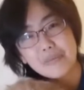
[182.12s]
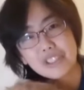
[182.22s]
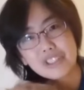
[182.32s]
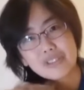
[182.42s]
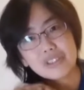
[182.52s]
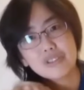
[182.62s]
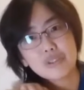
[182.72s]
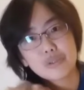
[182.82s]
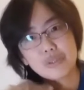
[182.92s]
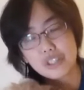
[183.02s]
I'm just going to
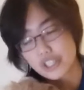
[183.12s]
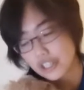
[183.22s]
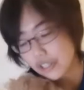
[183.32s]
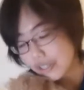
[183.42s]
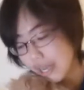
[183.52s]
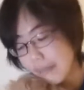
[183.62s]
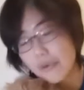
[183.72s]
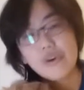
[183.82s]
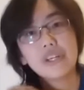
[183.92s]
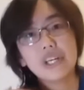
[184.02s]
do a short demo
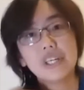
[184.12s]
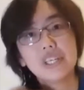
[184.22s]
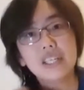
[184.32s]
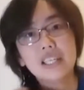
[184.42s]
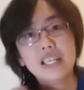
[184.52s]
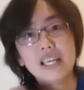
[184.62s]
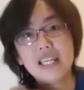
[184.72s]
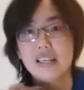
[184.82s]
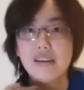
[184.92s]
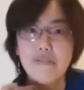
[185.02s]
on her,
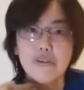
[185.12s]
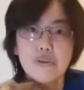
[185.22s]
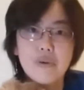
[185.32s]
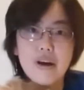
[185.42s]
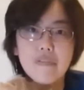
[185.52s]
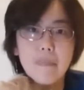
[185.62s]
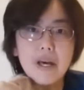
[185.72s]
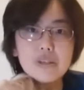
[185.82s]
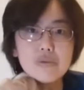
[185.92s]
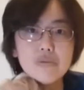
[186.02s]
and if you do have a
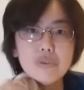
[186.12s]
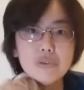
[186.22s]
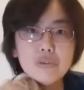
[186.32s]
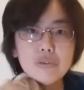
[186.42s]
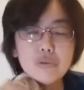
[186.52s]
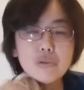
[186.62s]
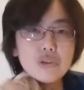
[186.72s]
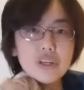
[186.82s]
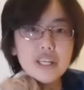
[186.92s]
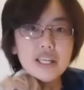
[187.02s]
pet with you, do
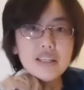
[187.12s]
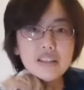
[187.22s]
join in.